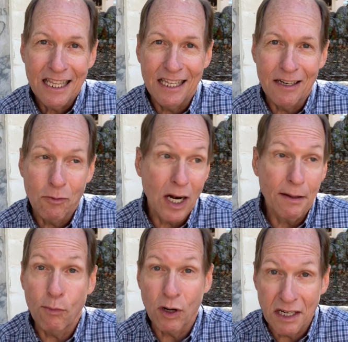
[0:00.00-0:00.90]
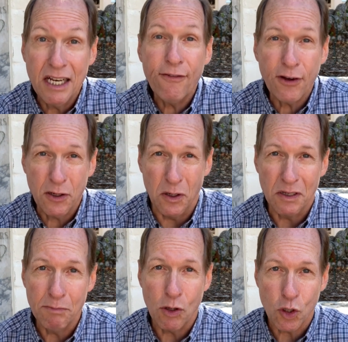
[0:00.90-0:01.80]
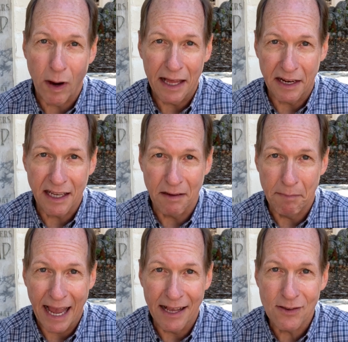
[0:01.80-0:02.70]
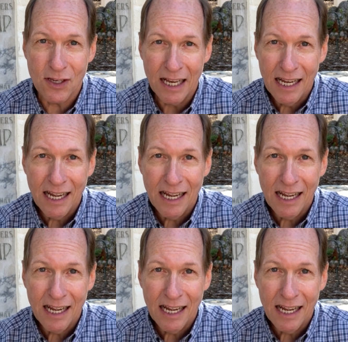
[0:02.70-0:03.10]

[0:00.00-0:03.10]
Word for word: the, one of the more difficult mutuality commands,